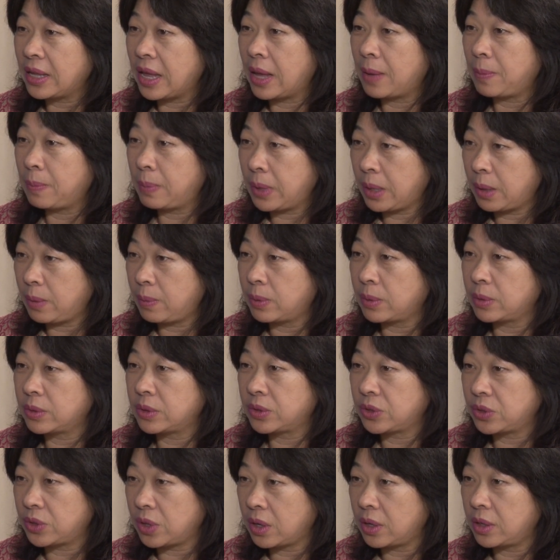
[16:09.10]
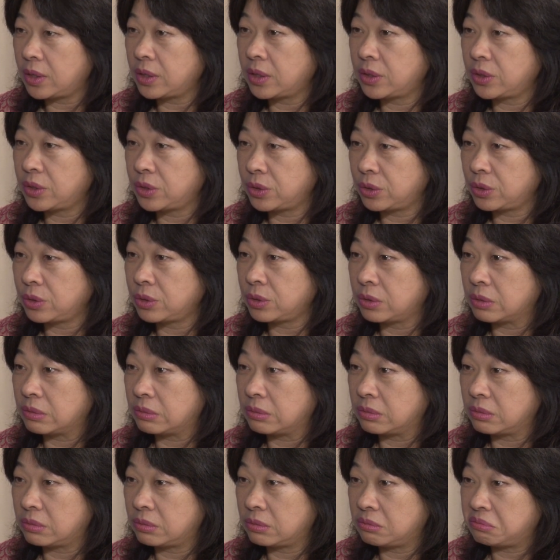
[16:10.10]
that people started to
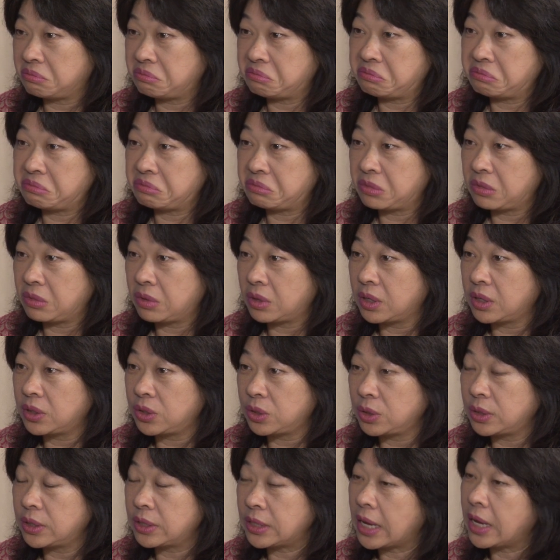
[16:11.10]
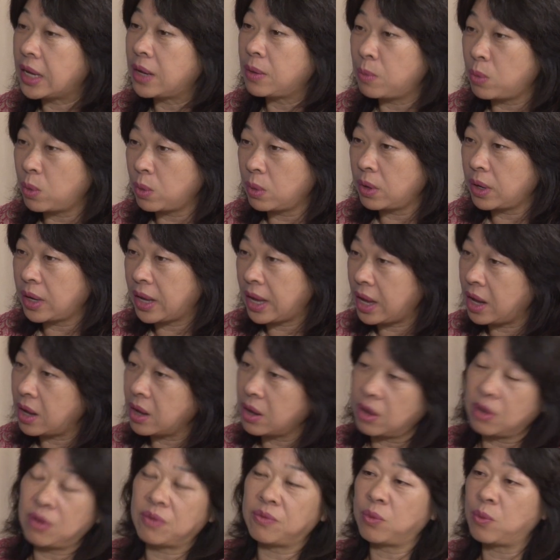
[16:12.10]
take more
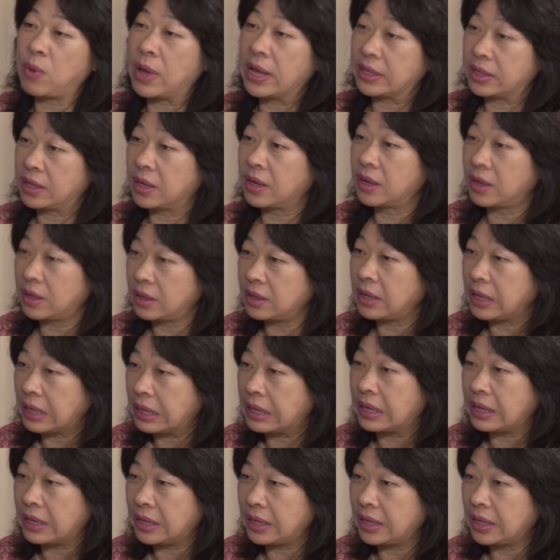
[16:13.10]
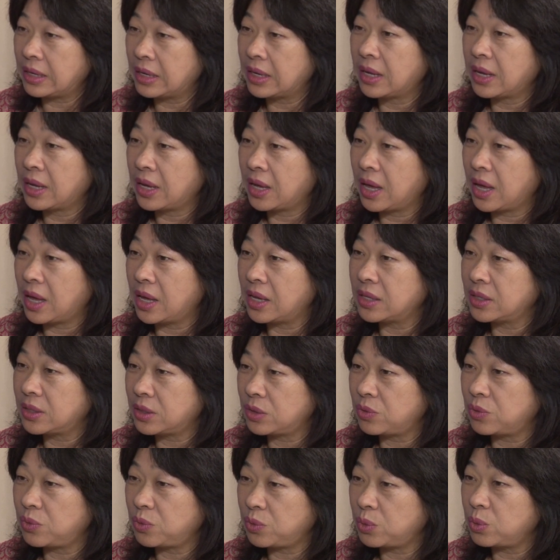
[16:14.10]
care of what they're eating
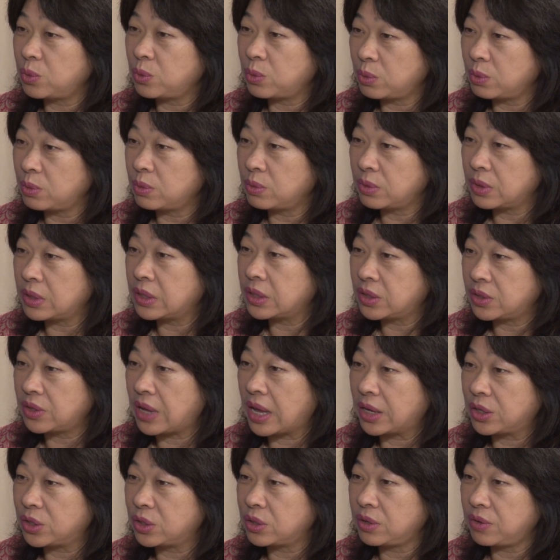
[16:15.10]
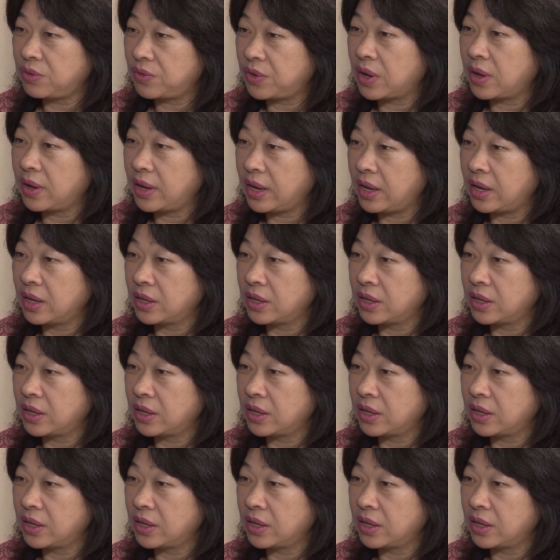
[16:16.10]
is actually very